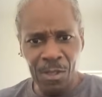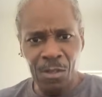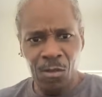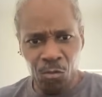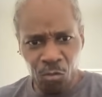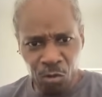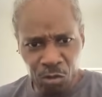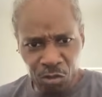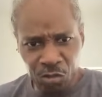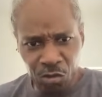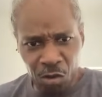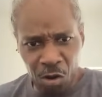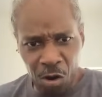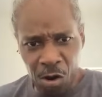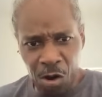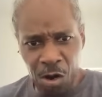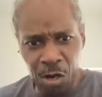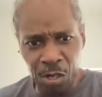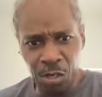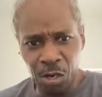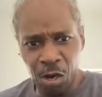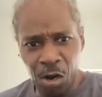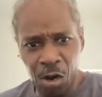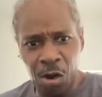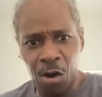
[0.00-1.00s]
What's
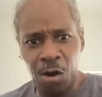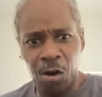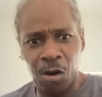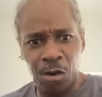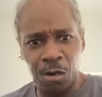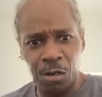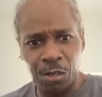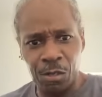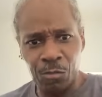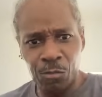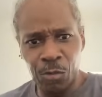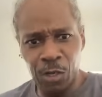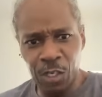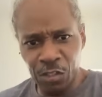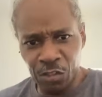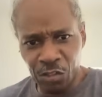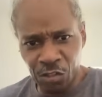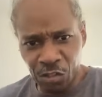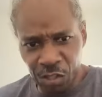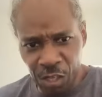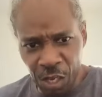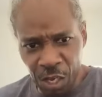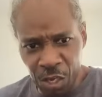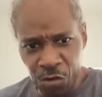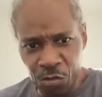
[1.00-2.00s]
going on? We
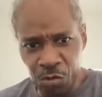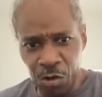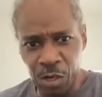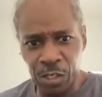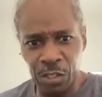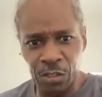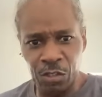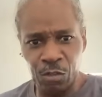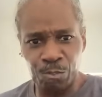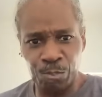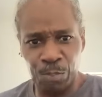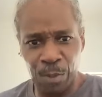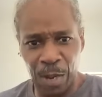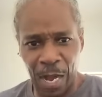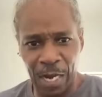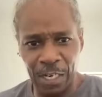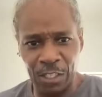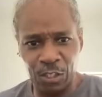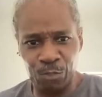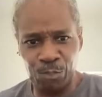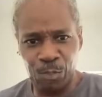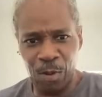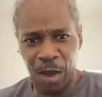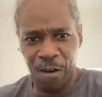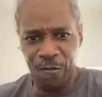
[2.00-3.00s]
see you on the spotty
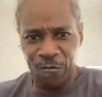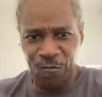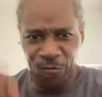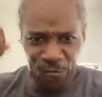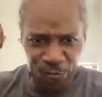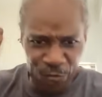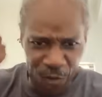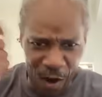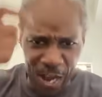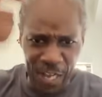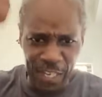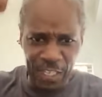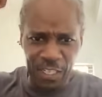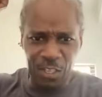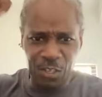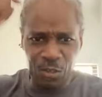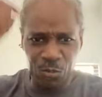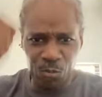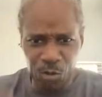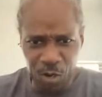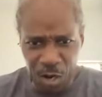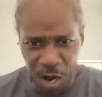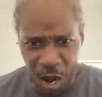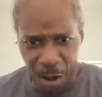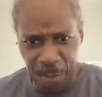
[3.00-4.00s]
spot. Frankie,
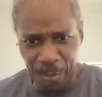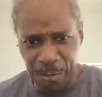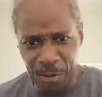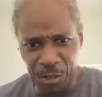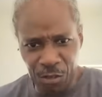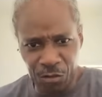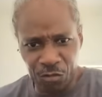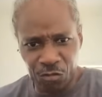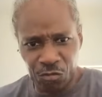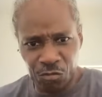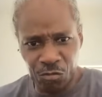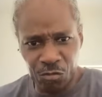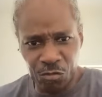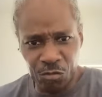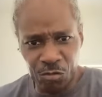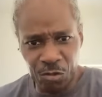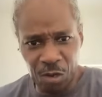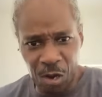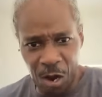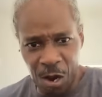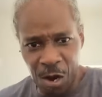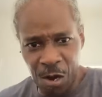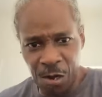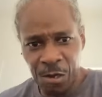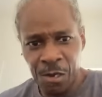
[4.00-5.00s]
what up, East New
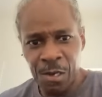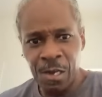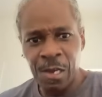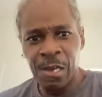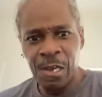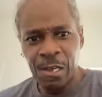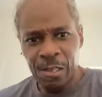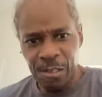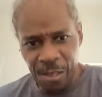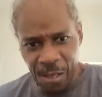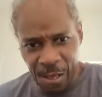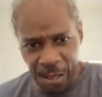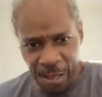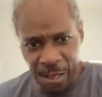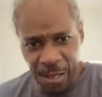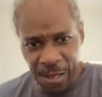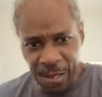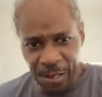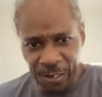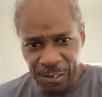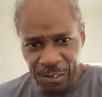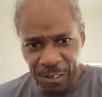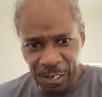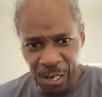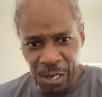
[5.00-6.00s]
York?
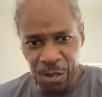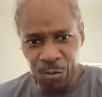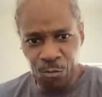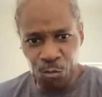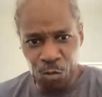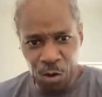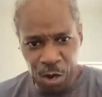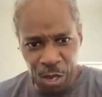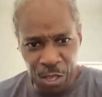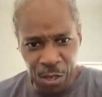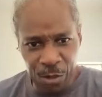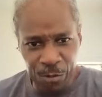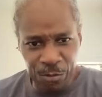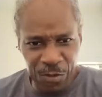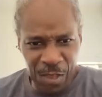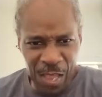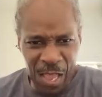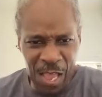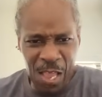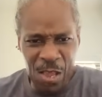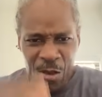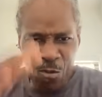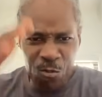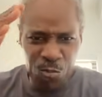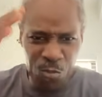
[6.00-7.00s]
Yeah, Ken Williams,
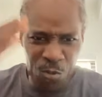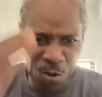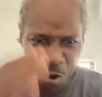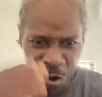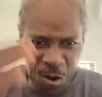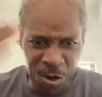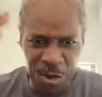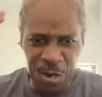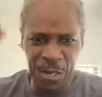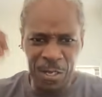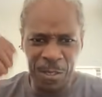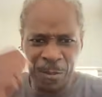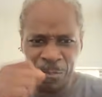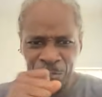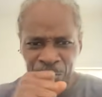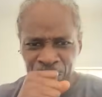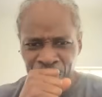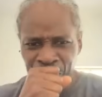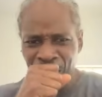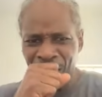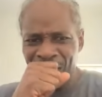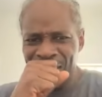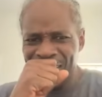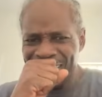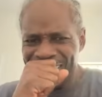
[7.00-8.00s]
A. Wood.
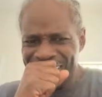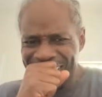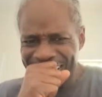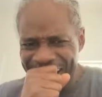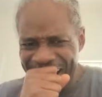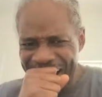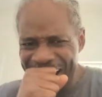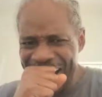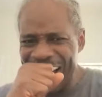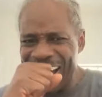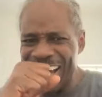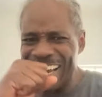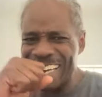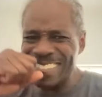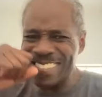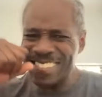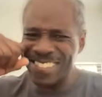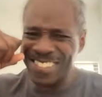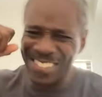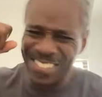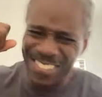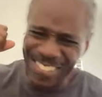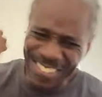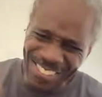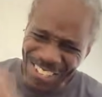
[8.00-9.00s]
God,
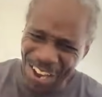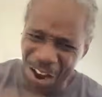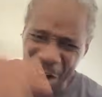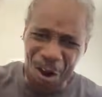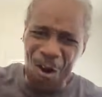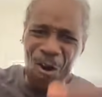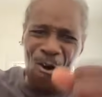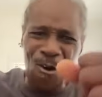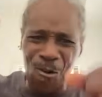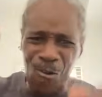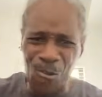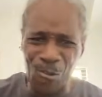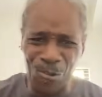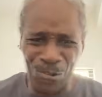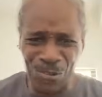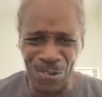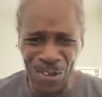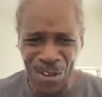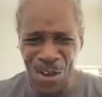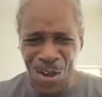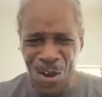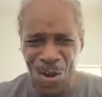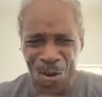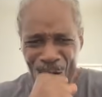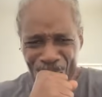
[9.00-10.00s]
Stone.
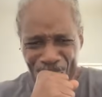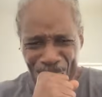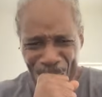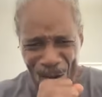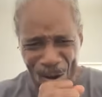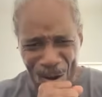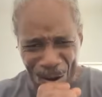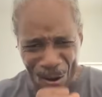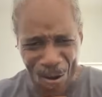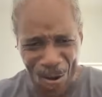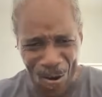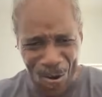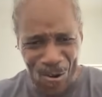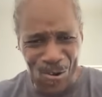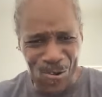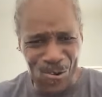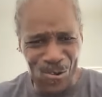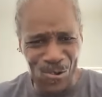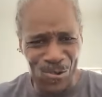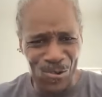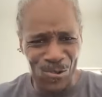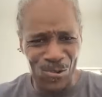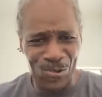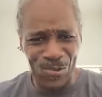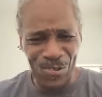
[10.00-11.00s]

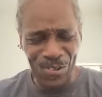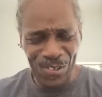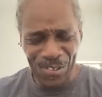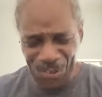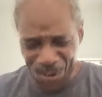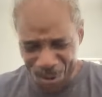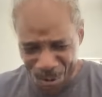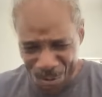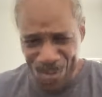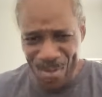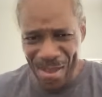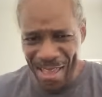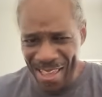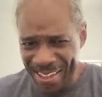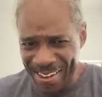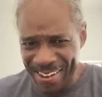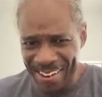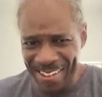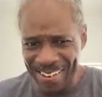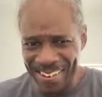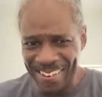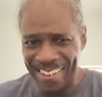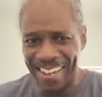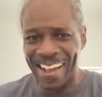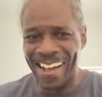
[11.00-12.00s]
Ooh, you made
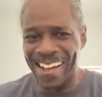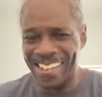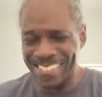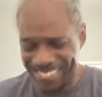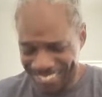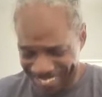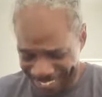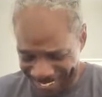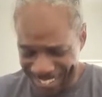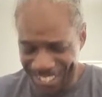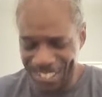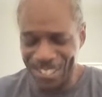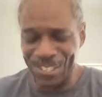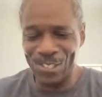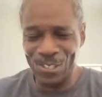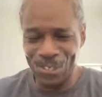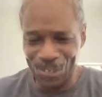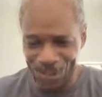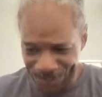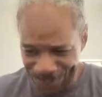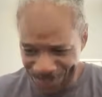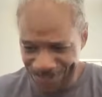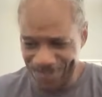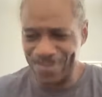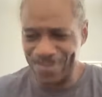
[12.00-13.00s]
it. I see you.